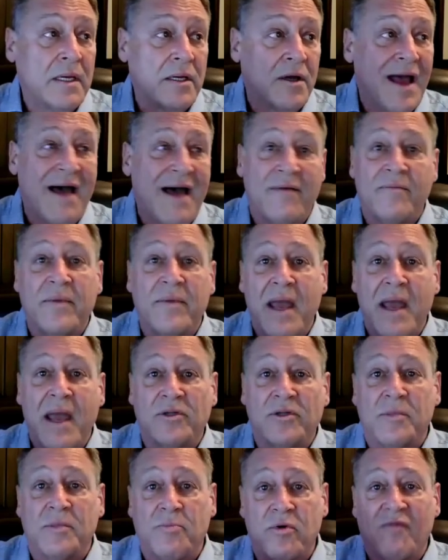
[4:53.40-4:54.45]
you know, have be
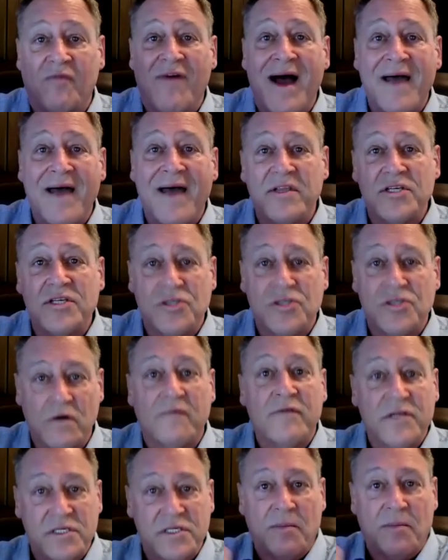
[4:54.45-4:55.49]
able to provide the
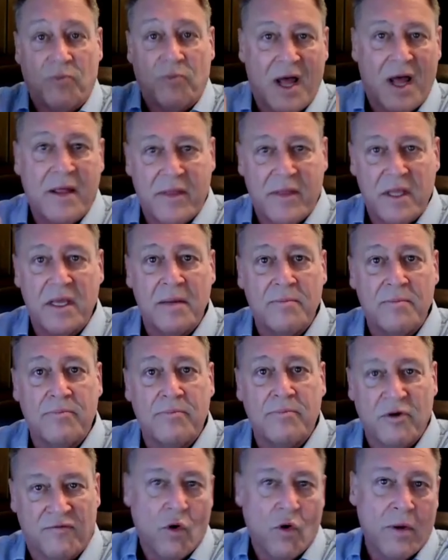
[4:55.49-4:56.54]
service, the pro- the
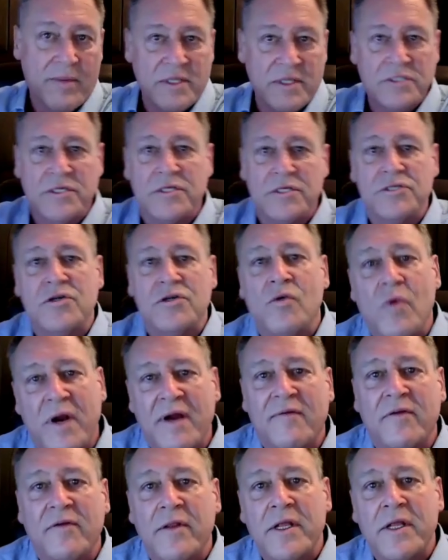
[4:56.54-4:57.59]
performances, or
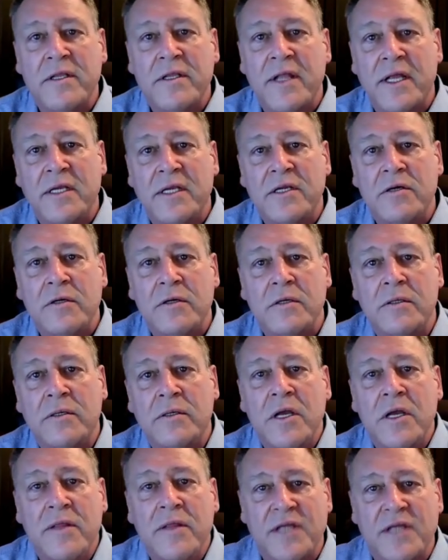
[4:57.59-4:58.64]
whatever that, that you're
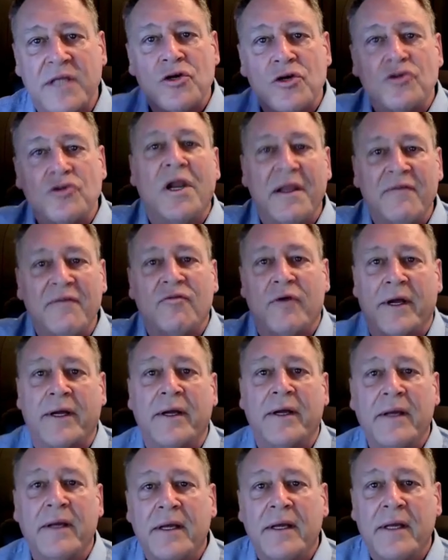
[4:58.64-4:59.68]
that you're
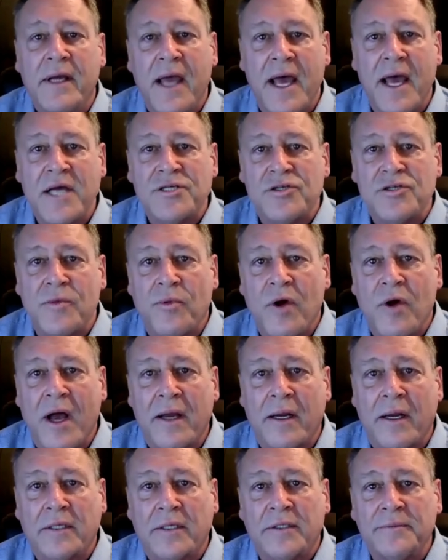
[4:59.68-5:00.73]
delivering as your
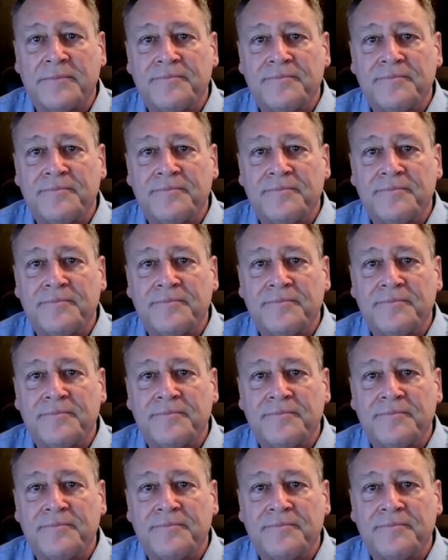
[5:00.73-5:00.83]
product.